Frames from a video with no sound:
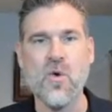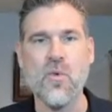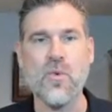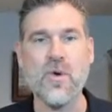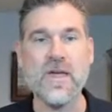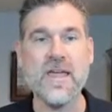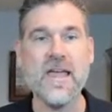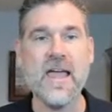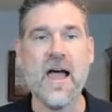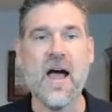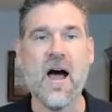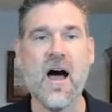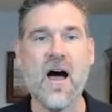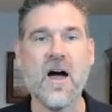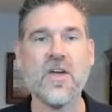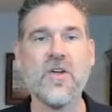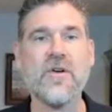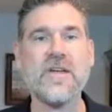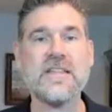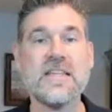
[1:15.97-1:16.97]
we
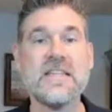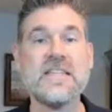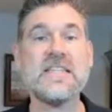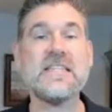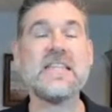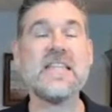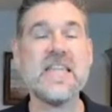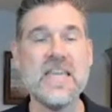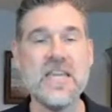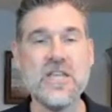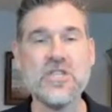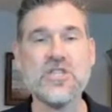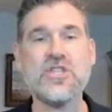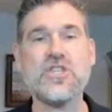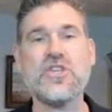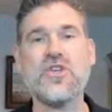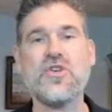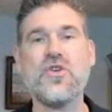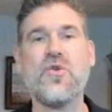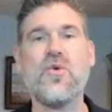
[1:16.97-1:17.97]
are going to
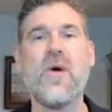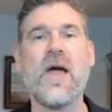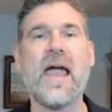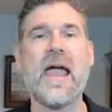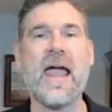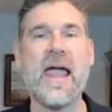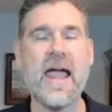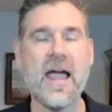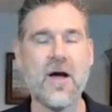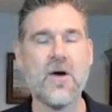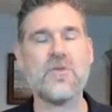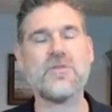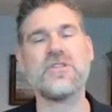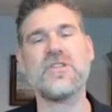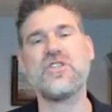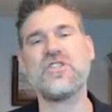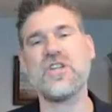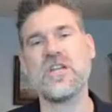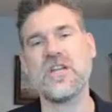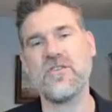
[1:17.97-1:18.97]
teach you how
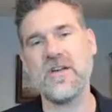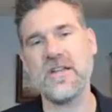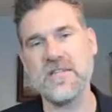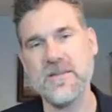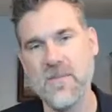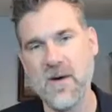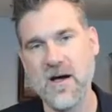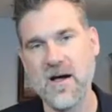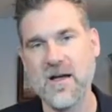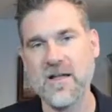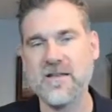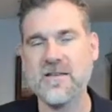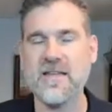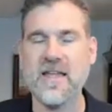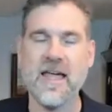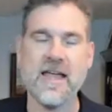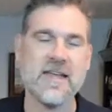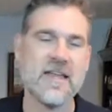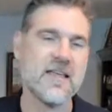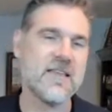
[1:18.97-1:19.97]
to generate
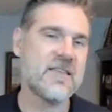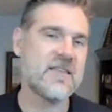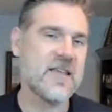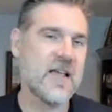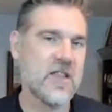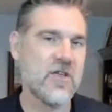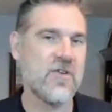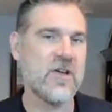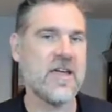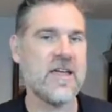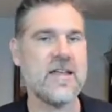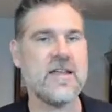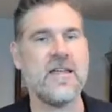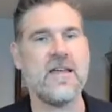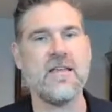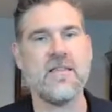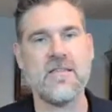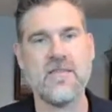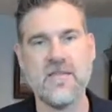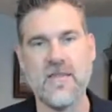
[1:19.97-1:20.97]
demand and accelerate
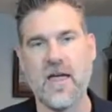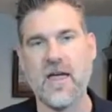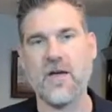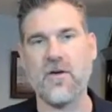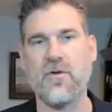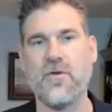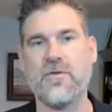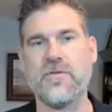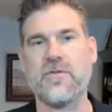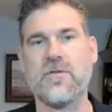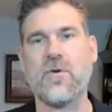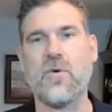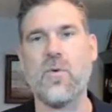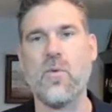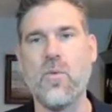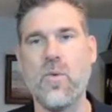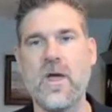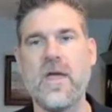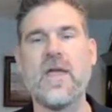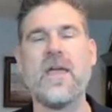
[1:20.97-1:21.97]
sales
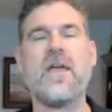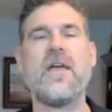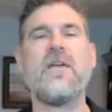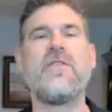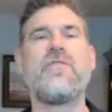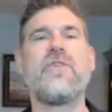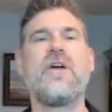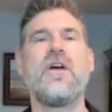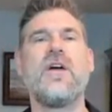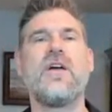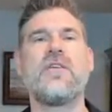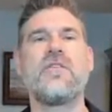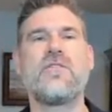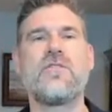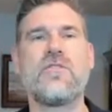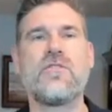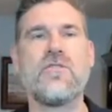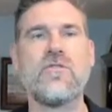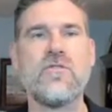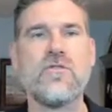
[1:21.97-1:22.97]
with
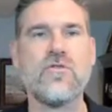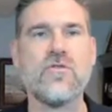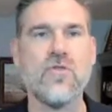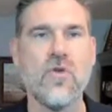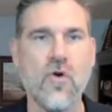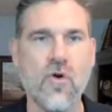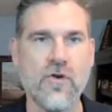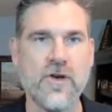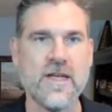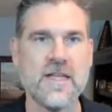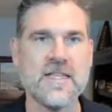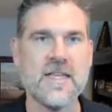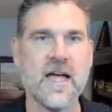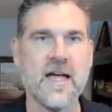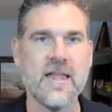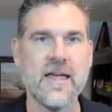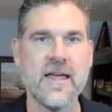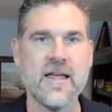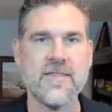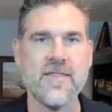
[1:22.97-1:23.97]

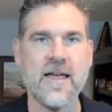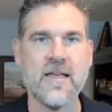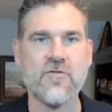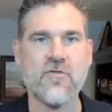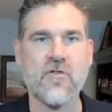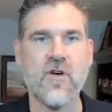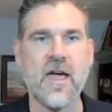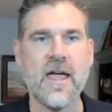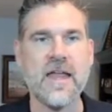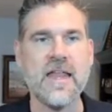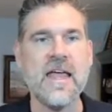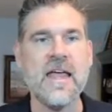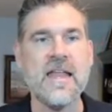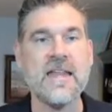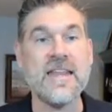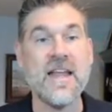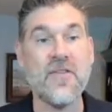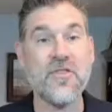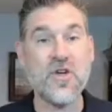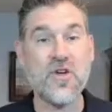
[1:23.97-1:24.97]
storytelling. That's right.
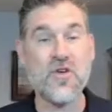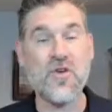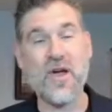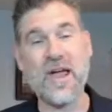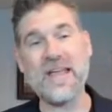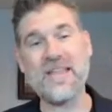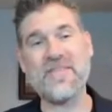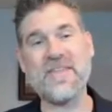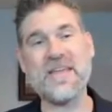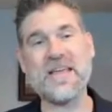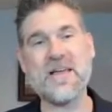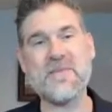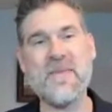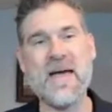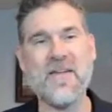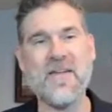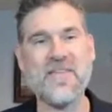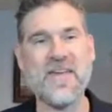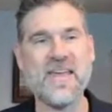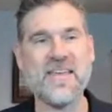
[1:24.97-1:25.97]
Now, the great thing
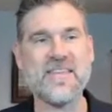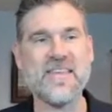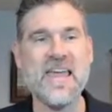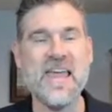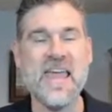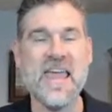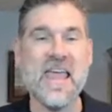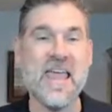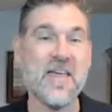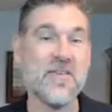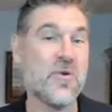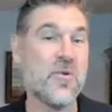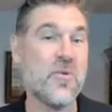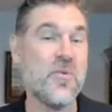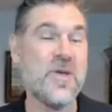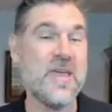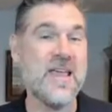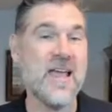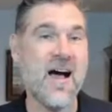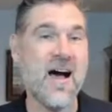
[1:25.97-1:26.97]
about this is
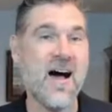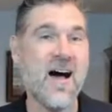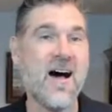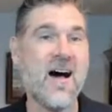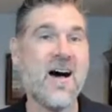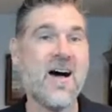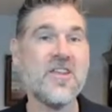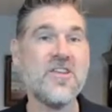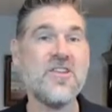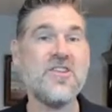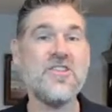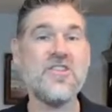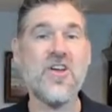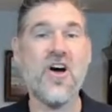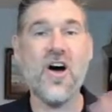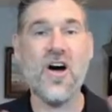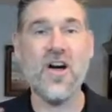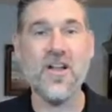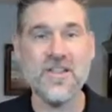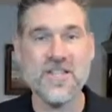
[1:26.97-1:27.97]
we are
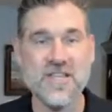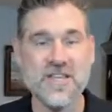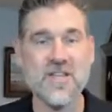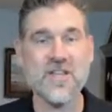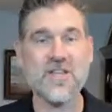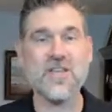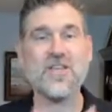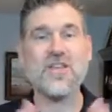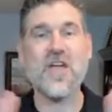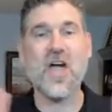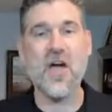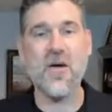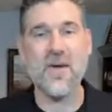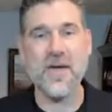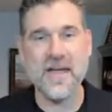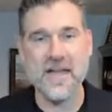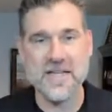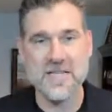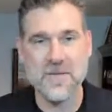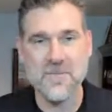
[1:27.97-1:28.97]
not
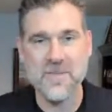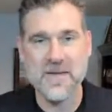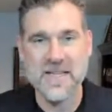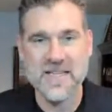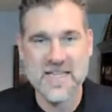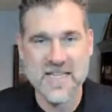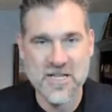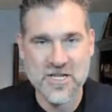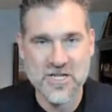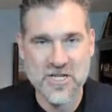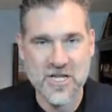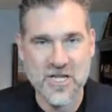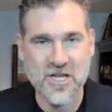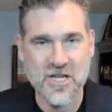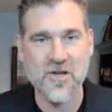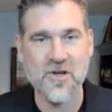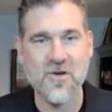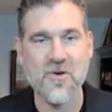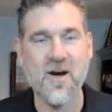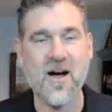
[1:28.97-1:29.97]
going to be teaching
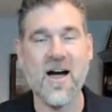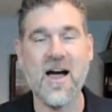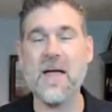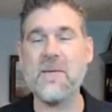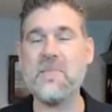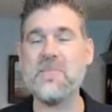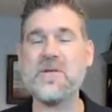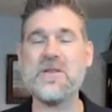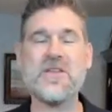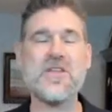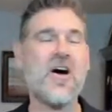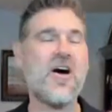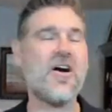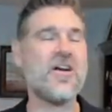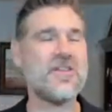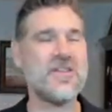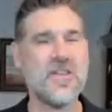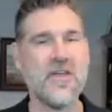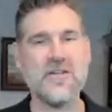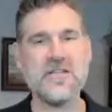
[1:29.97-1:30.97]
you. I'm
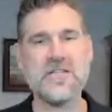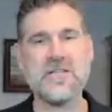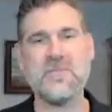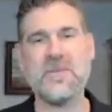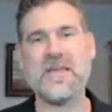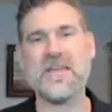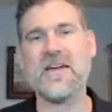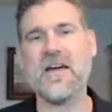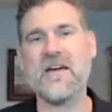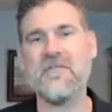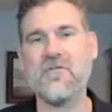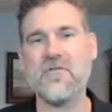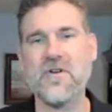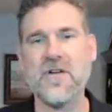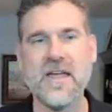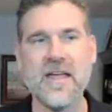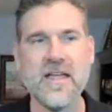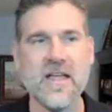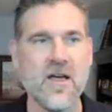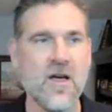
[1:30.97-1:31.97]
not going to be
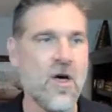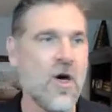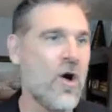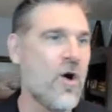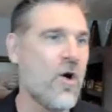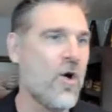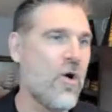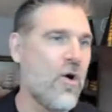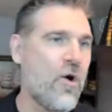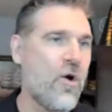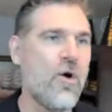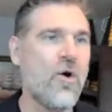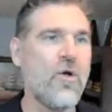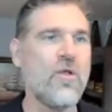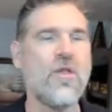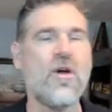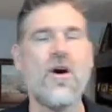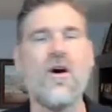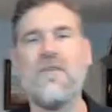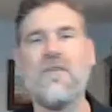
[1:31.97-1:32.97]
covering
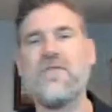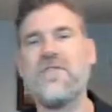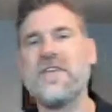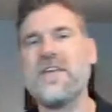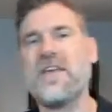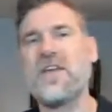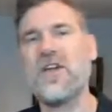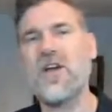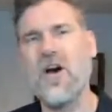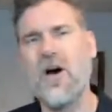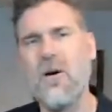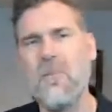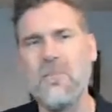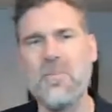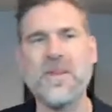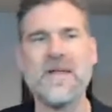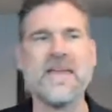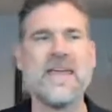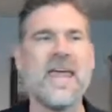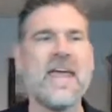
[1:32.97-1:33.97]
all of the
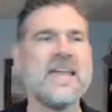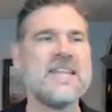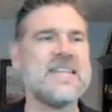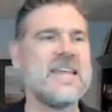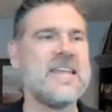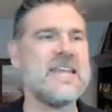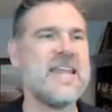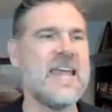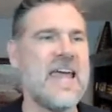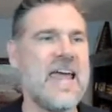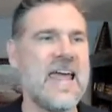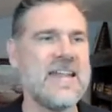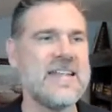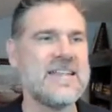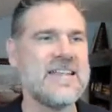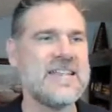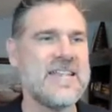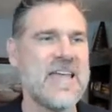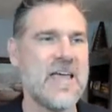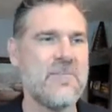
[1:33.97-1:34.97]
complicated
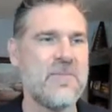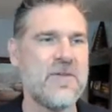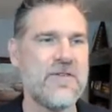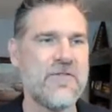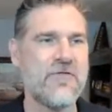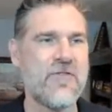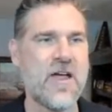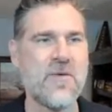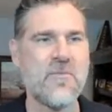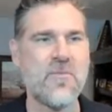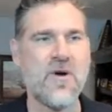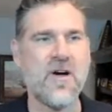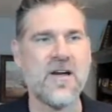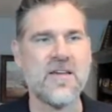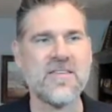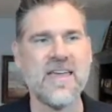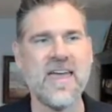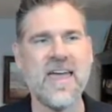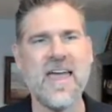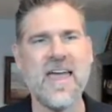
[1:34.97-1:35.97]
entertainment frameworks.